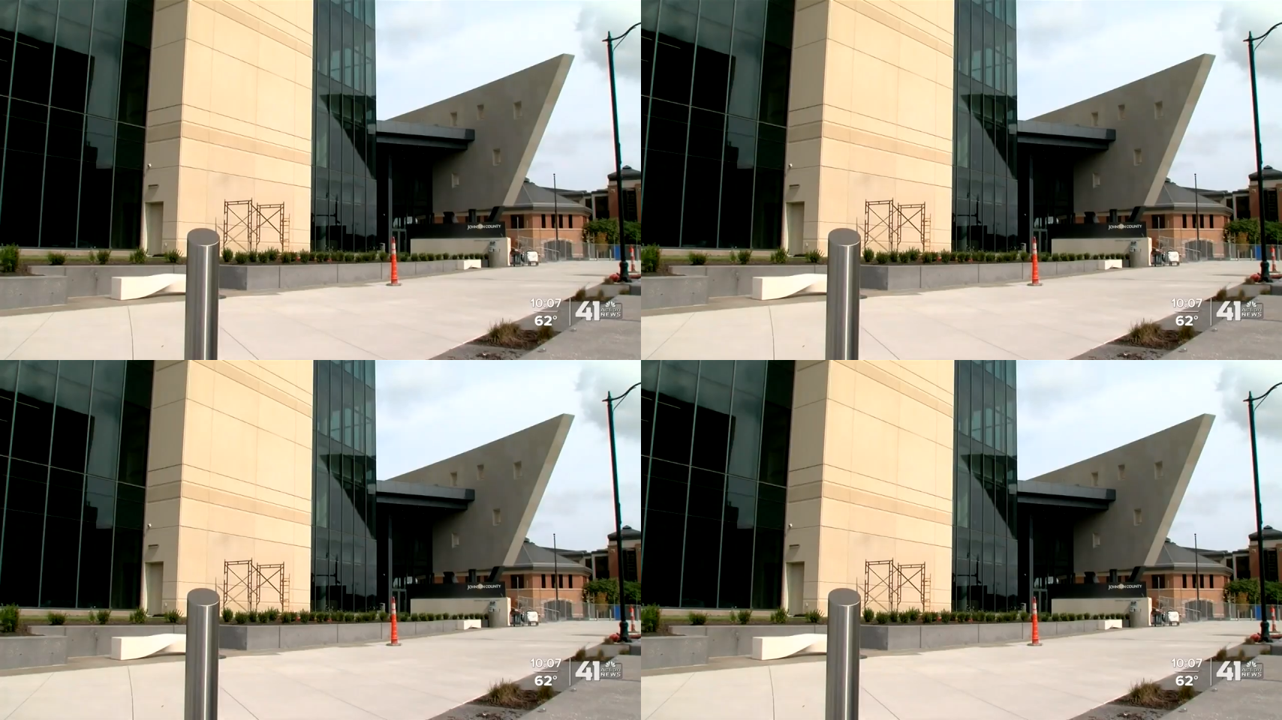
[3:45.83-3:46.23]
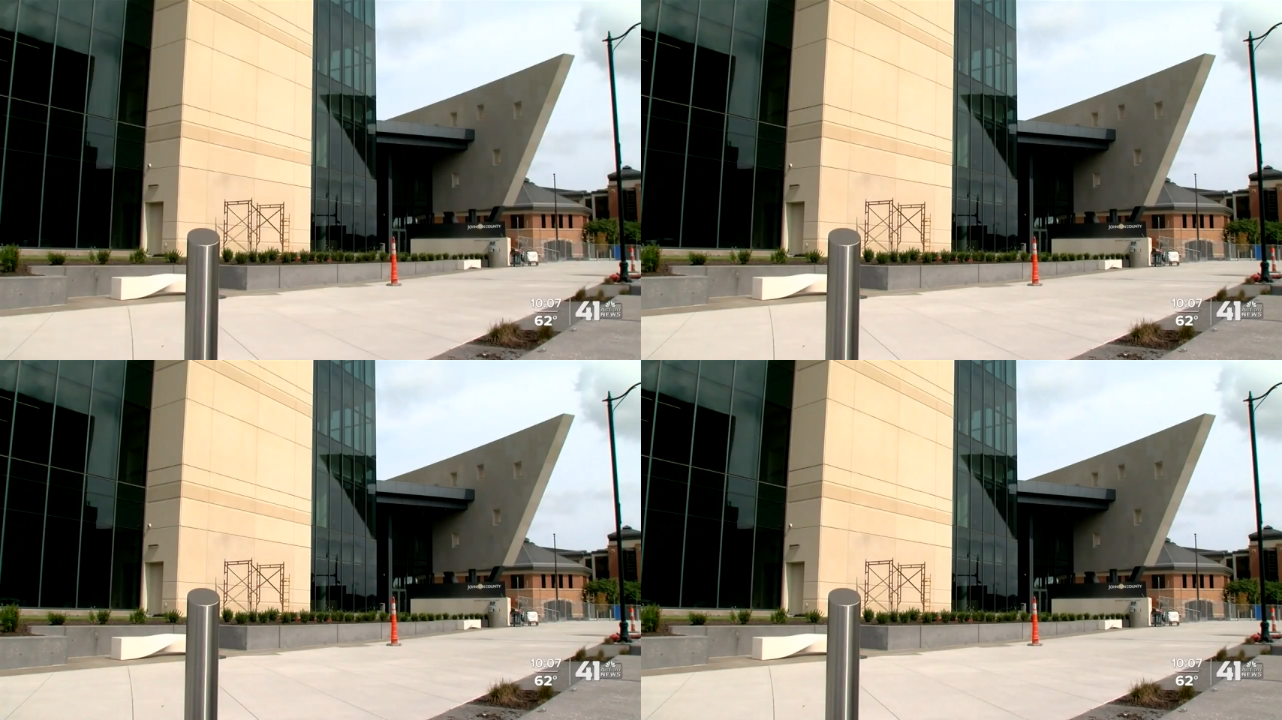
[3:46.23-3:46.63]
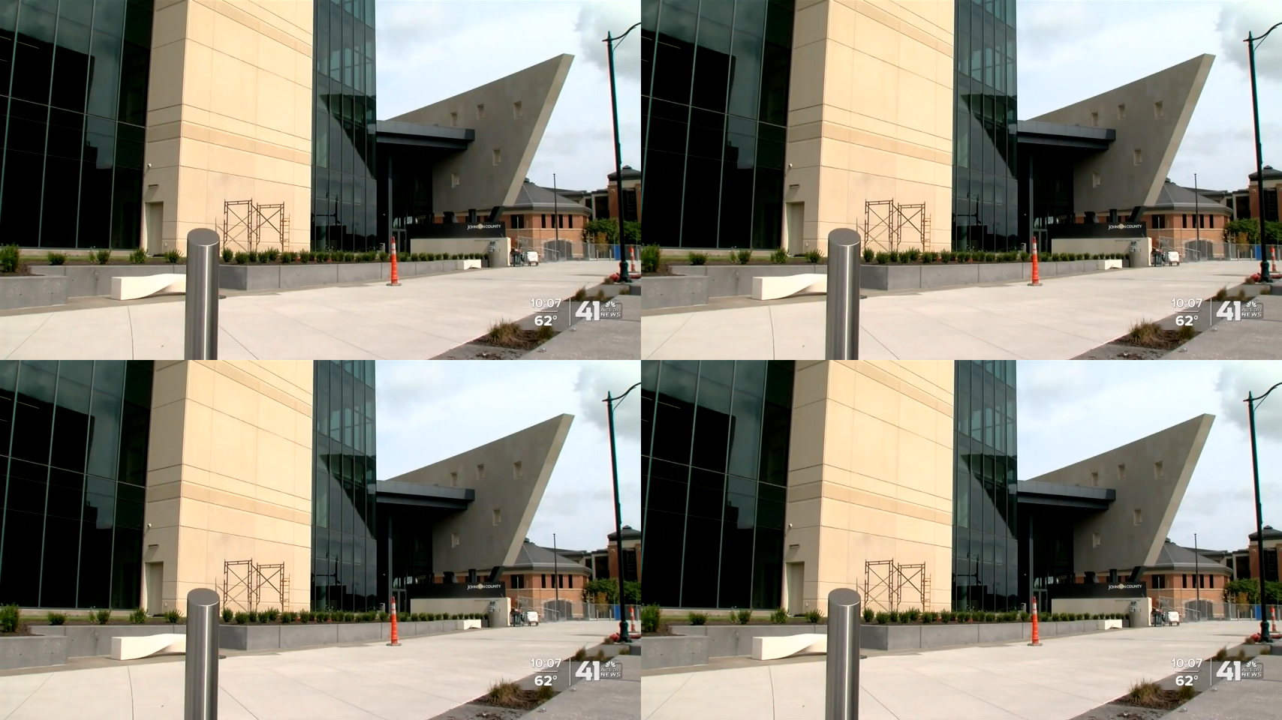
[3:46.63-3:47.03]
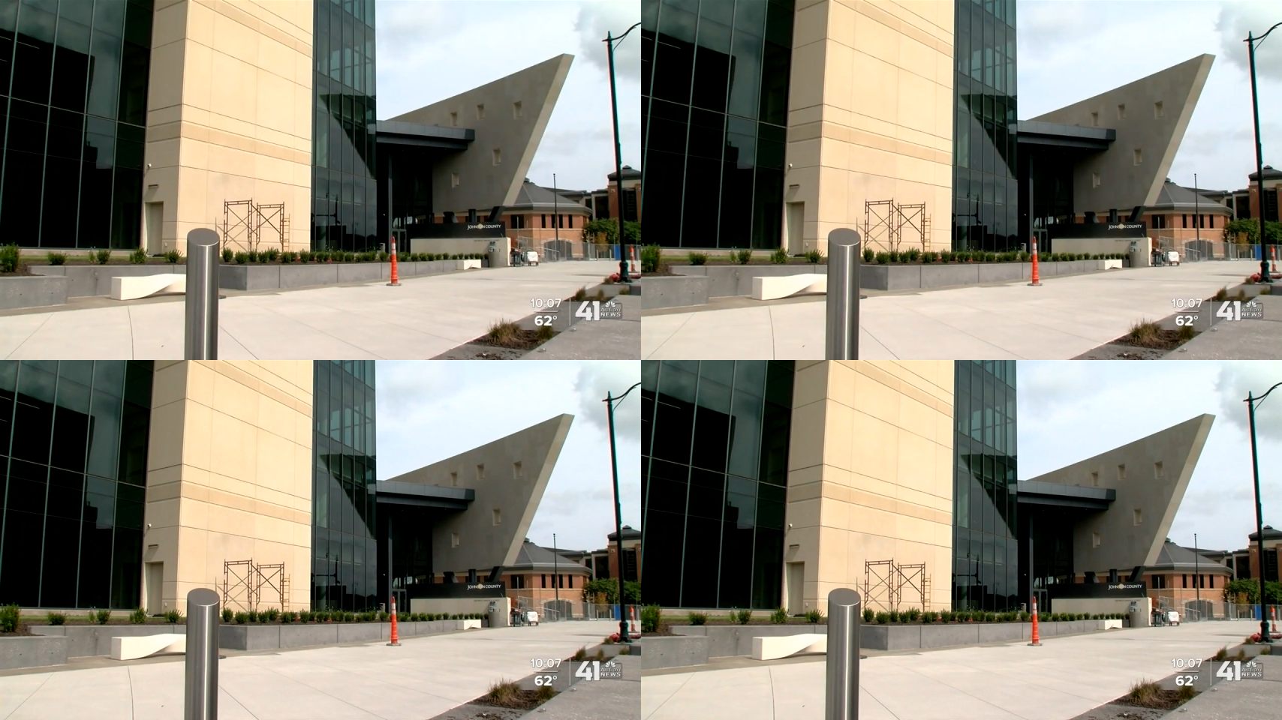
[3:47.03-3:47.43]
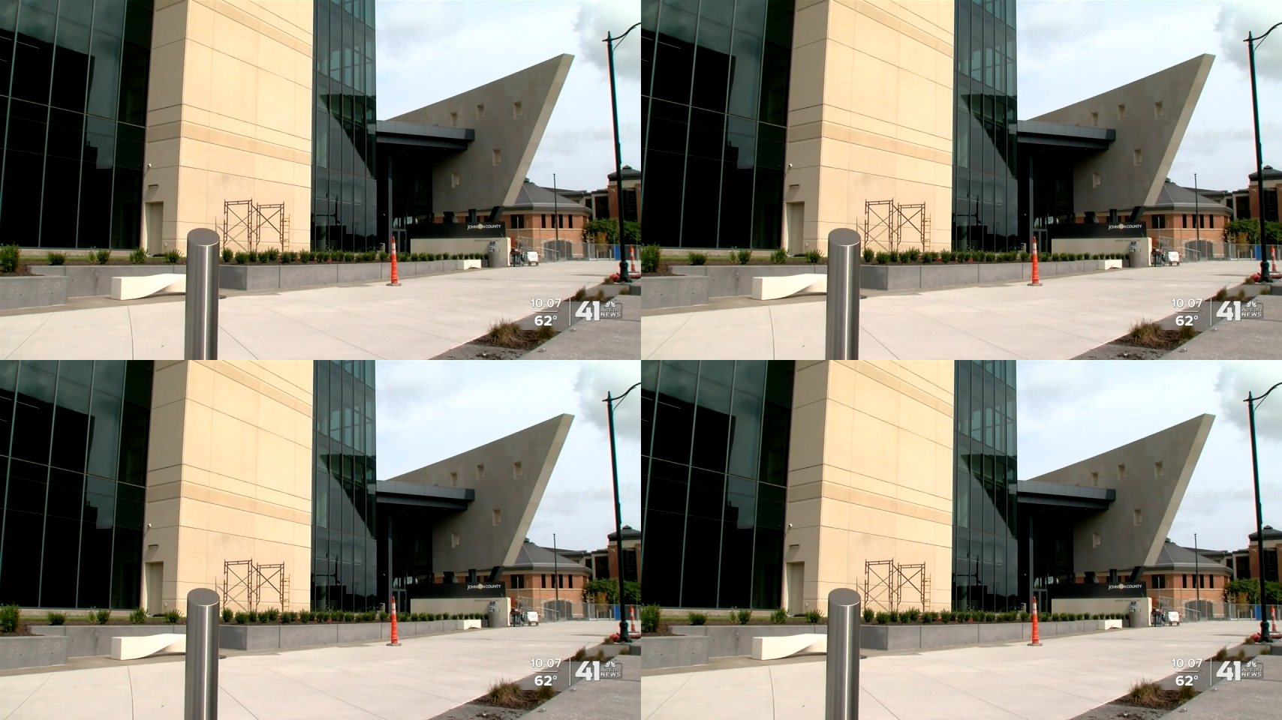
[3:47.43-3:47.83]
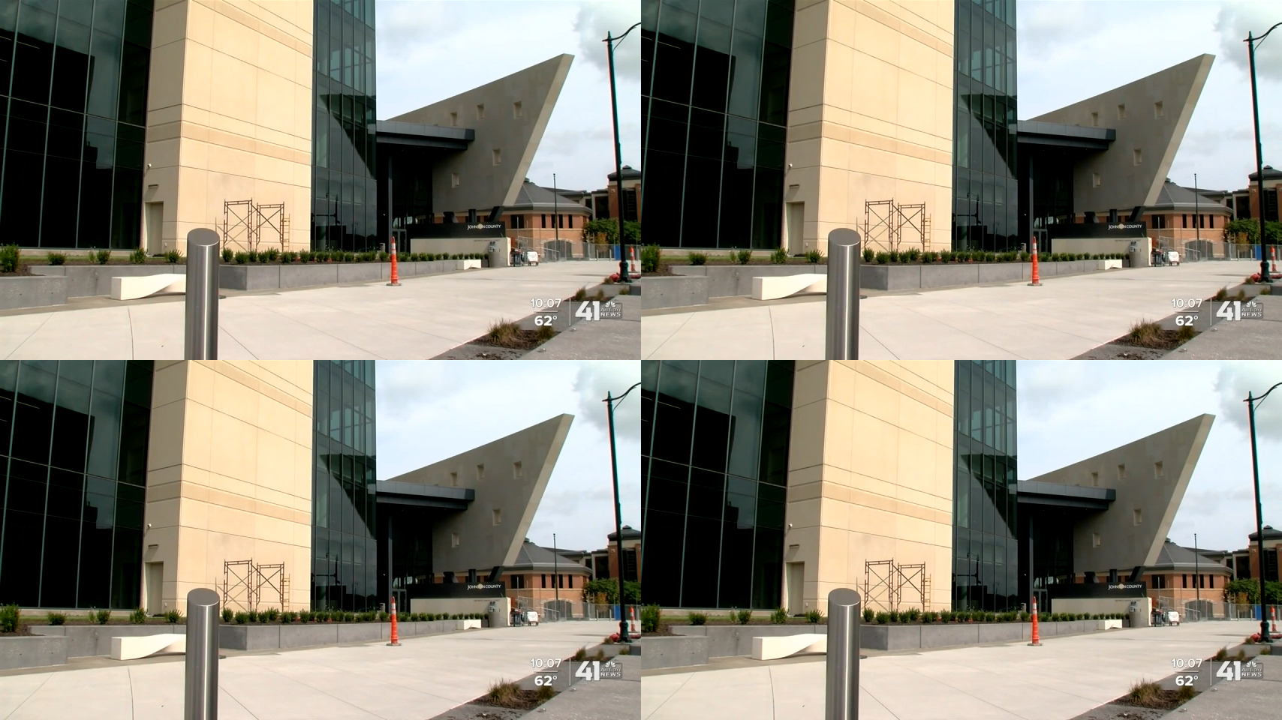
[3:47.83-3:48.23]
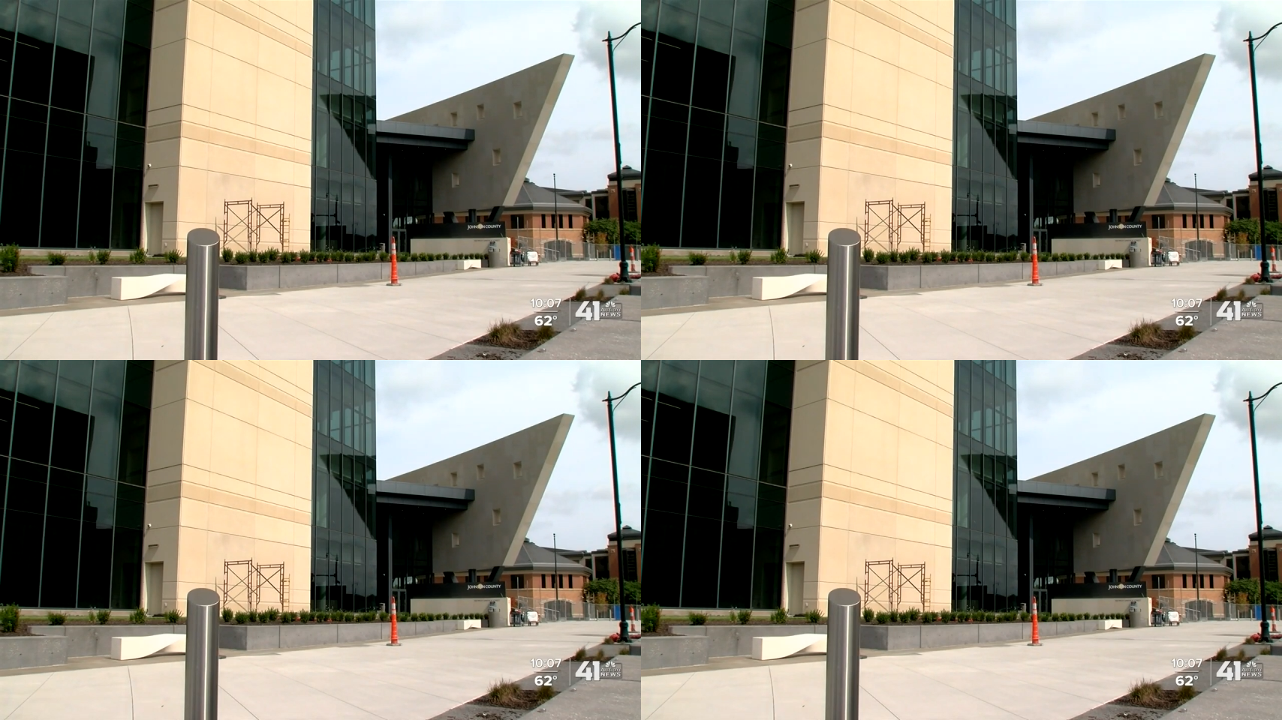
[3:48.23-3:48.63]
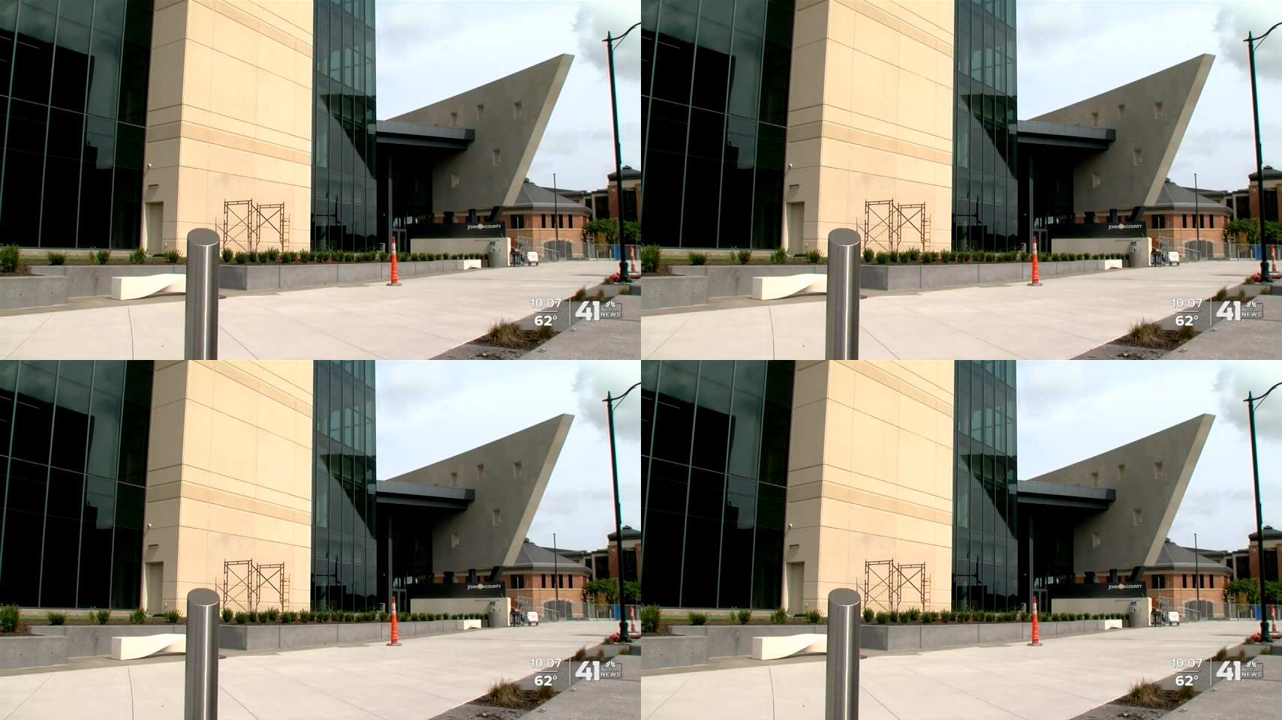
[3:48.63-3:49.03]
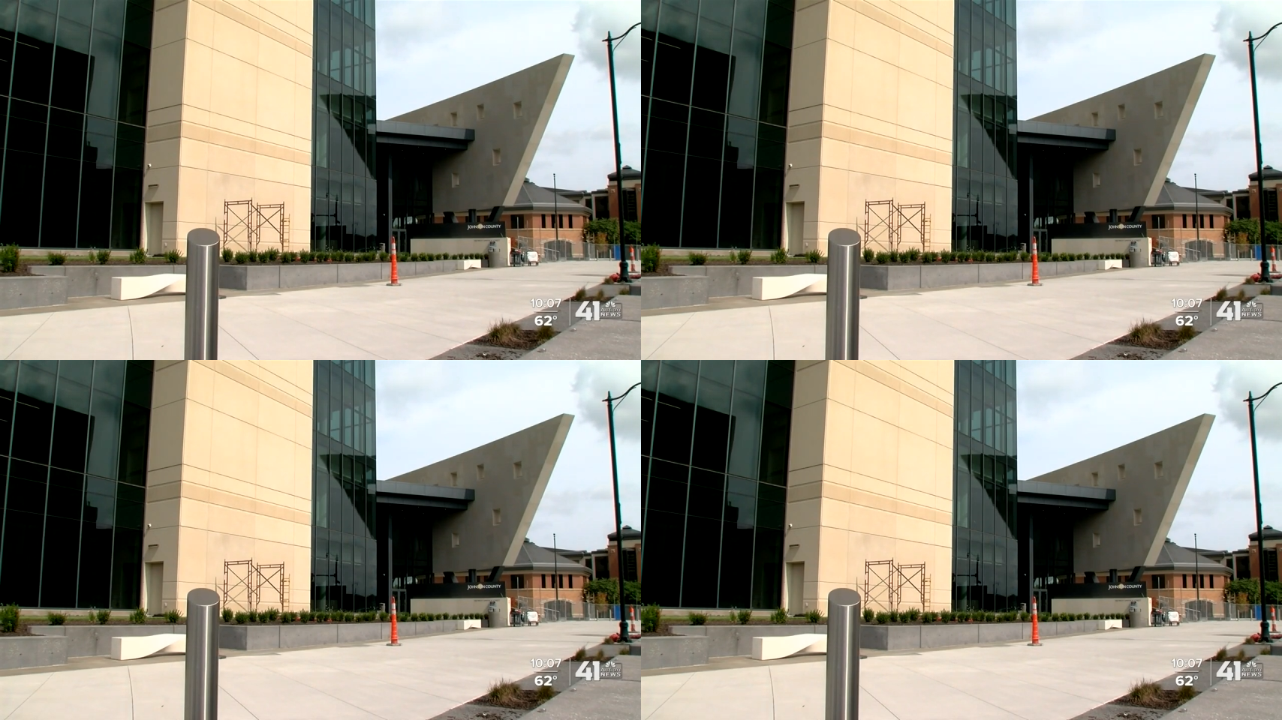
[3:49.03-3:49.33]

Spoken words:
Nobody's mouth can be seen.